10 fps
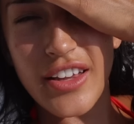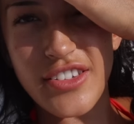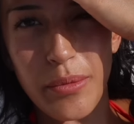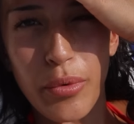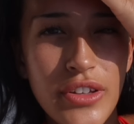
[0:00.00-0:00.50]
At
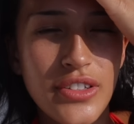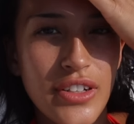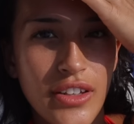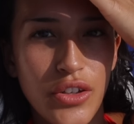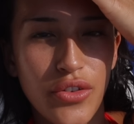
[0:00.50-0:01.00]
some point
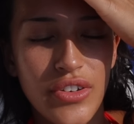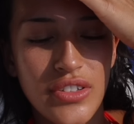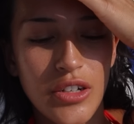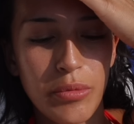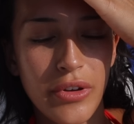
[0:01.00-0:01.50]
today, the UV is
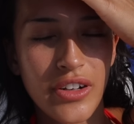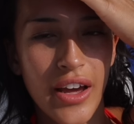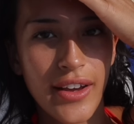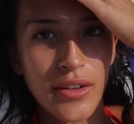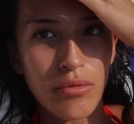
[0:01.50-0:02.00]
going to be at
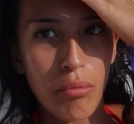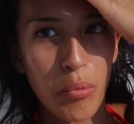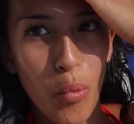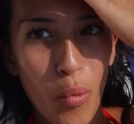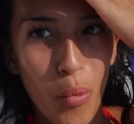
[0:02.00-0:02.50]
9.
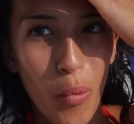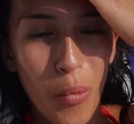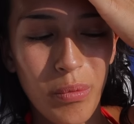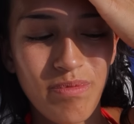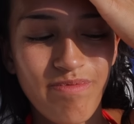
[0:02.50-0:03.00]

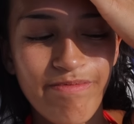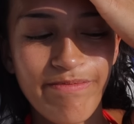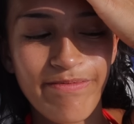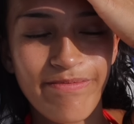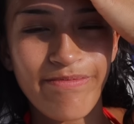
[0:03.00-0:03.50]

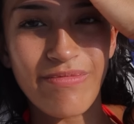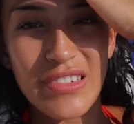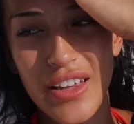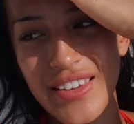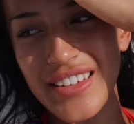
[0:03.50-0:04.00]

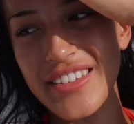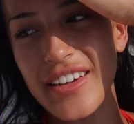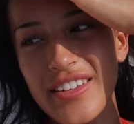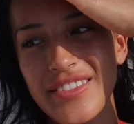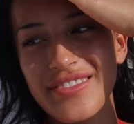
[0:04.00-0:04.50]
So that's exciting.